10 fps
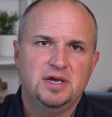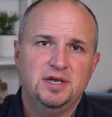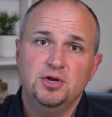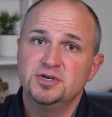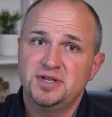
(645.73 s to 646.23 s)

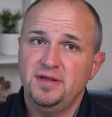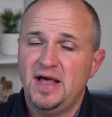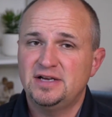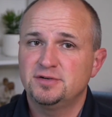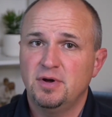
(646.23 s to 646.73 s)
It usually
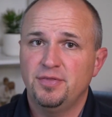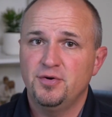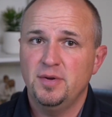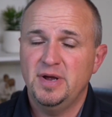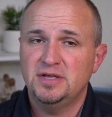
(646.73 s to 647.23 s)
lasts around
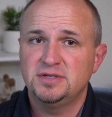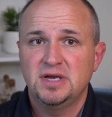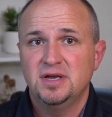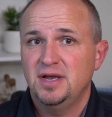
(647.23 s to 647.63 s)
30 minutes,